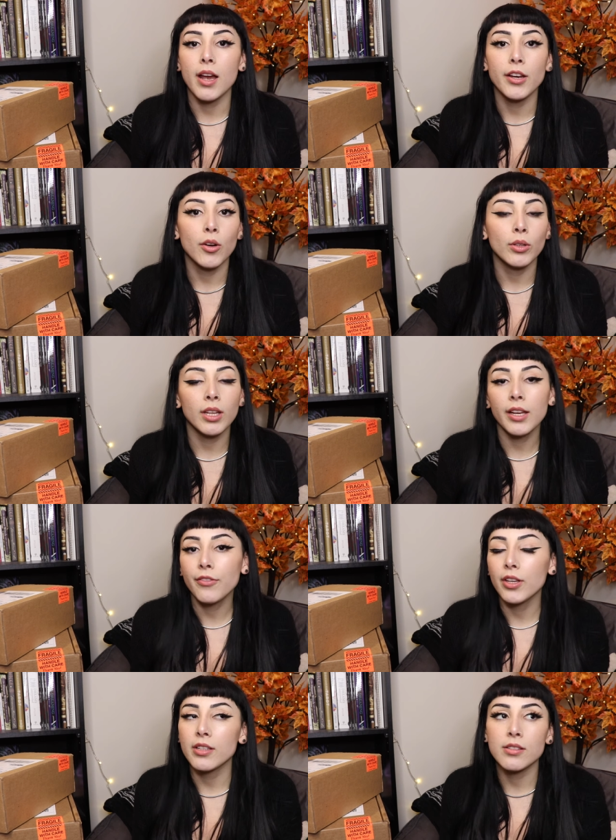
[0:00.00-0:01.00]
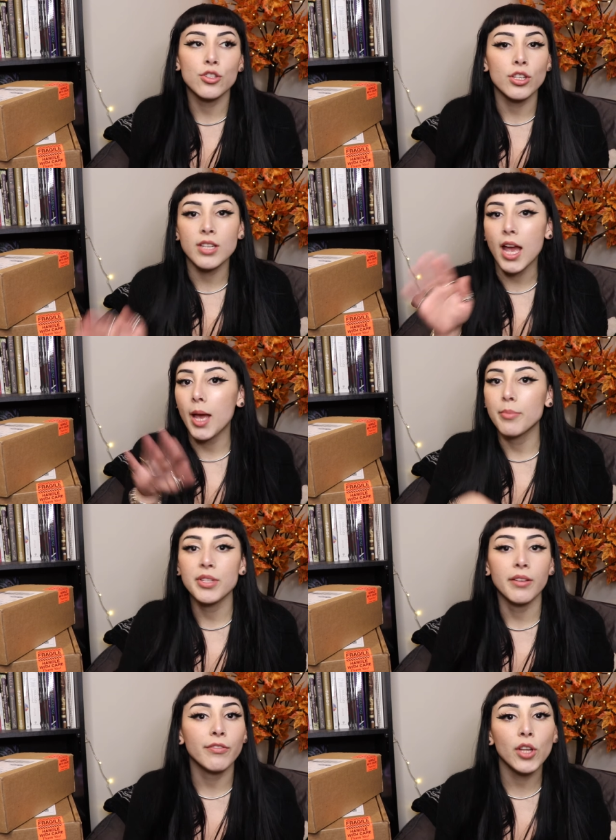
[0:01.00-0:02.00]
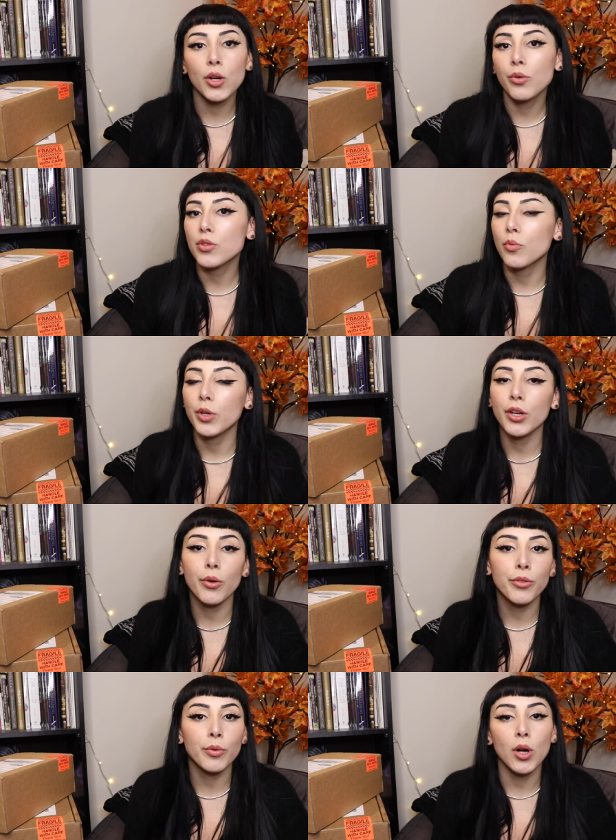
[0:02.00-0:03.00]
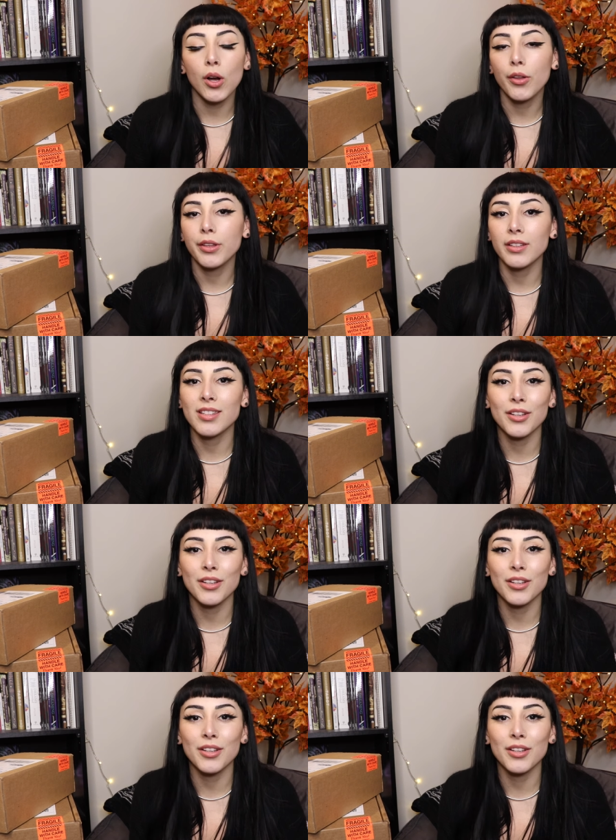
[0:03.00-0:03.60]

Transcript: I know life is just ebbs and flows. We go through all these